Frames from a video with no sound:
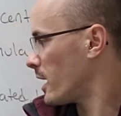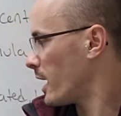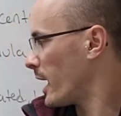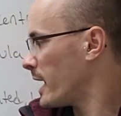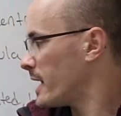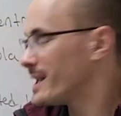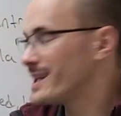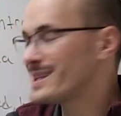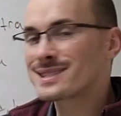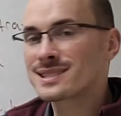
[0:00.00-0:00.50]

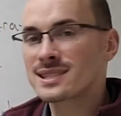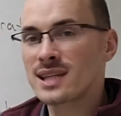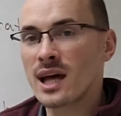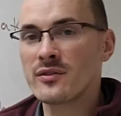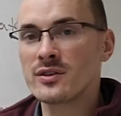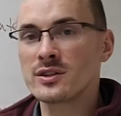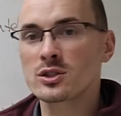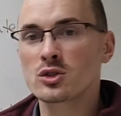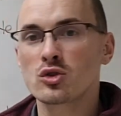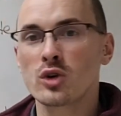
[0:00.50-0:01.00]

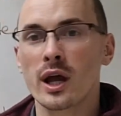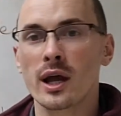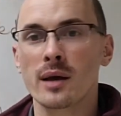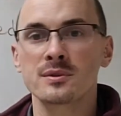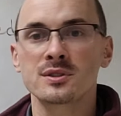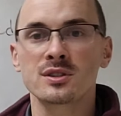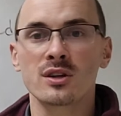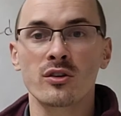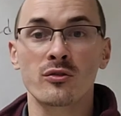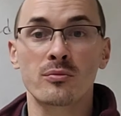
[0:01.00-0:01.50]
87
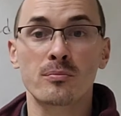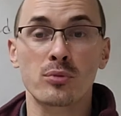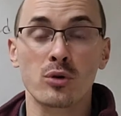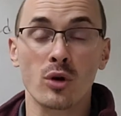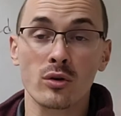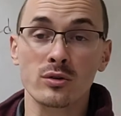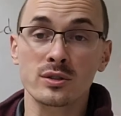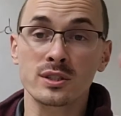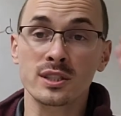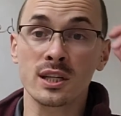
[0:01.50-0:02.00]
grams of
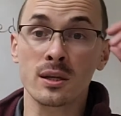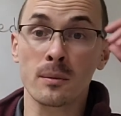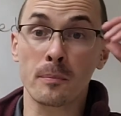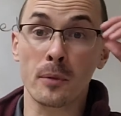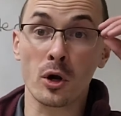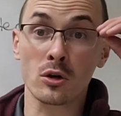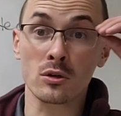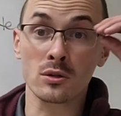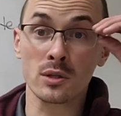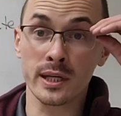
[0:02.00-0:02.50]
protein
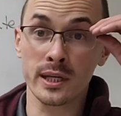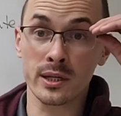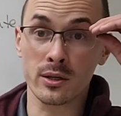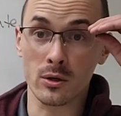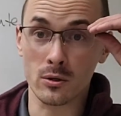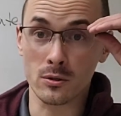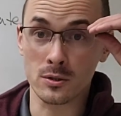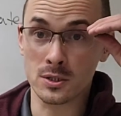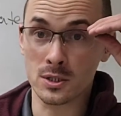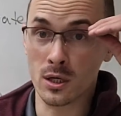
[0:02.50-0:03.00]
per
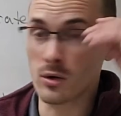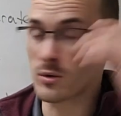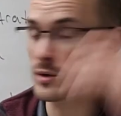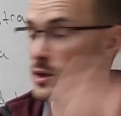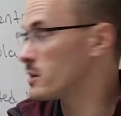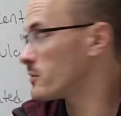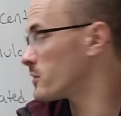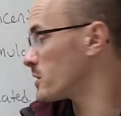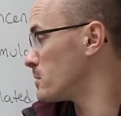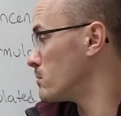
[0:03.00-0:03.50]
liter. So
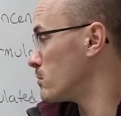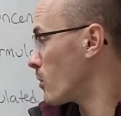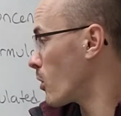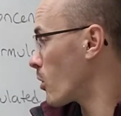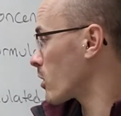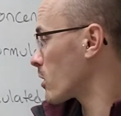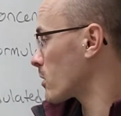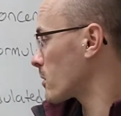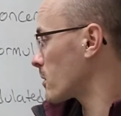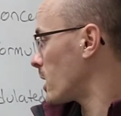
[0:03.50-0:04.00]
even
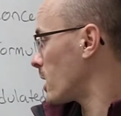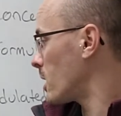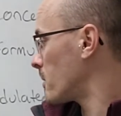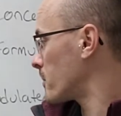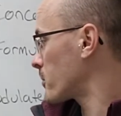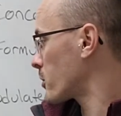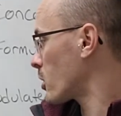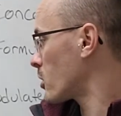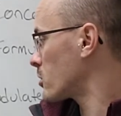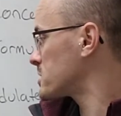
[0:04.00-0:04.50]
more
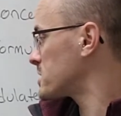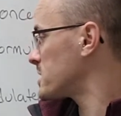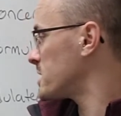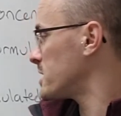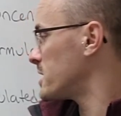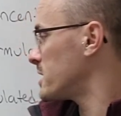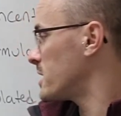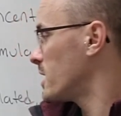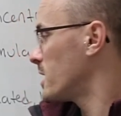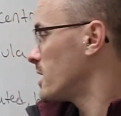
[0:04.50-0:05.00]

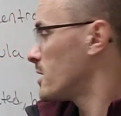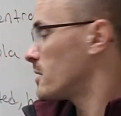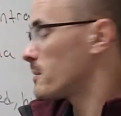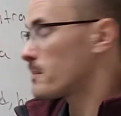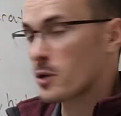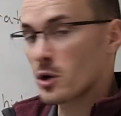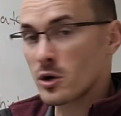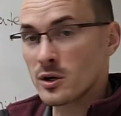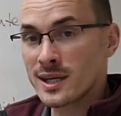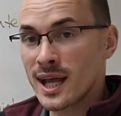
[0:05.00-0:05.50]
protein
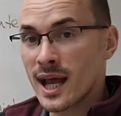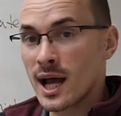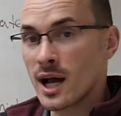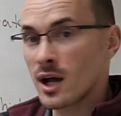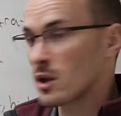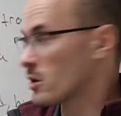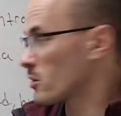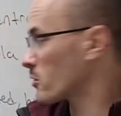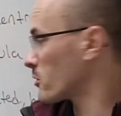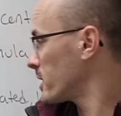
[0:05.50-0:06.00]
per
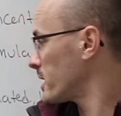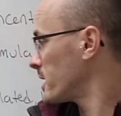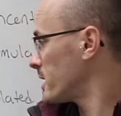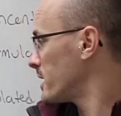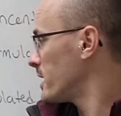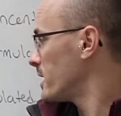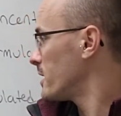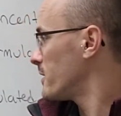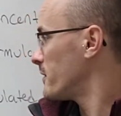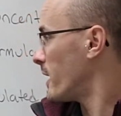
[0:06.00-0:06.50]

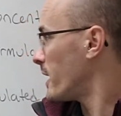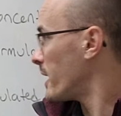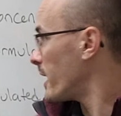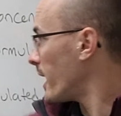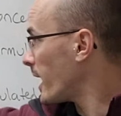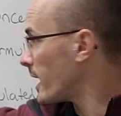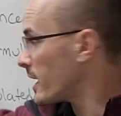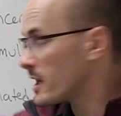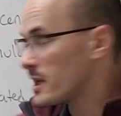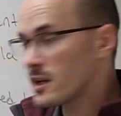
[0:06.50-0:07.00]
calorie than
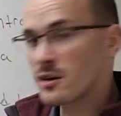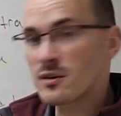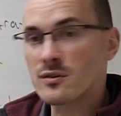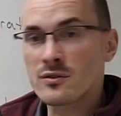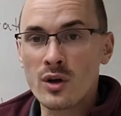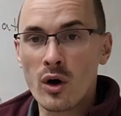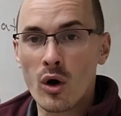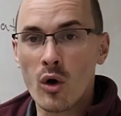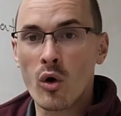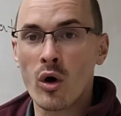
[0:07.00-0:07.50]
any
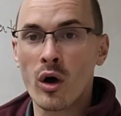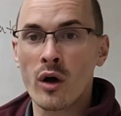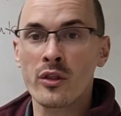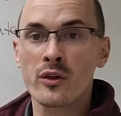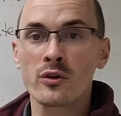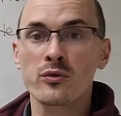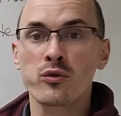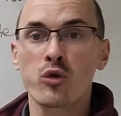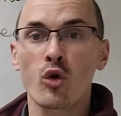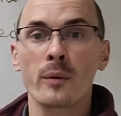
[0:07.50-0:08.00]
of the
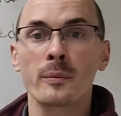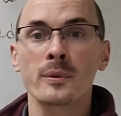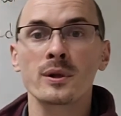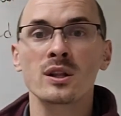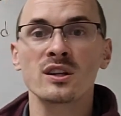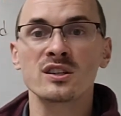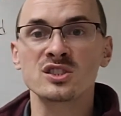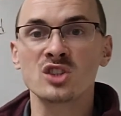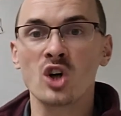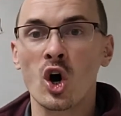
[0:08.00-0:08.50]
other
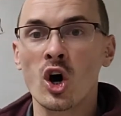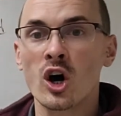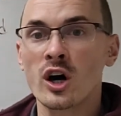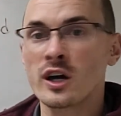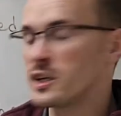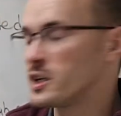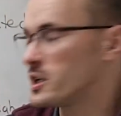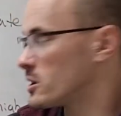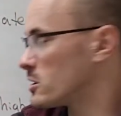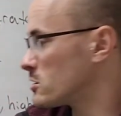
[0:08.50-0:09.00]
formulas
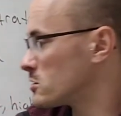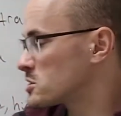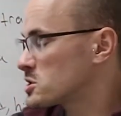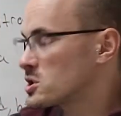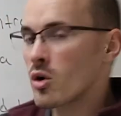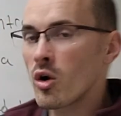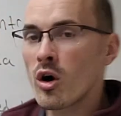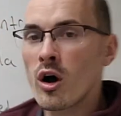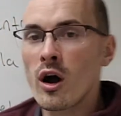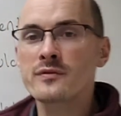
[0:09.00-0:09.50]
on here.
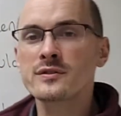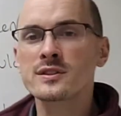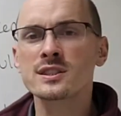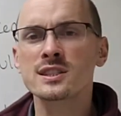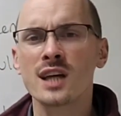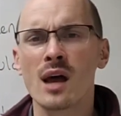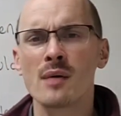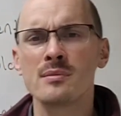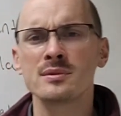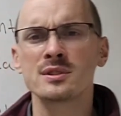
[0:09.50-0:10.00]
So
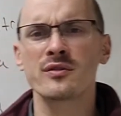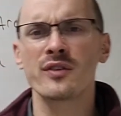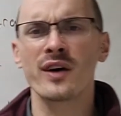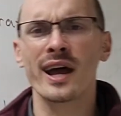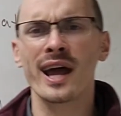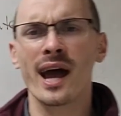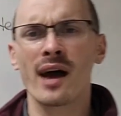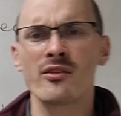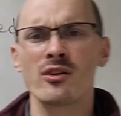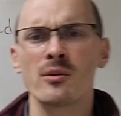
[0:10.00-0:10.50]
oftentimes if I
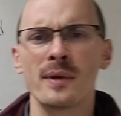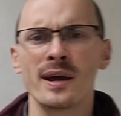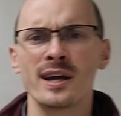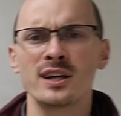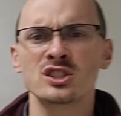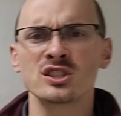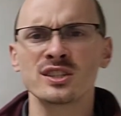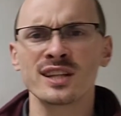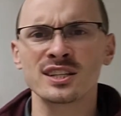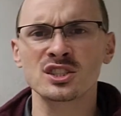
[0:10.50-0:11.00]
have a
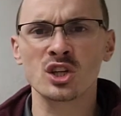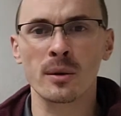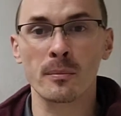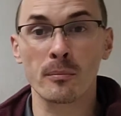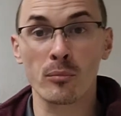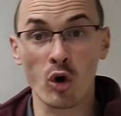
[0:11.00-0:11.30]
patient that's on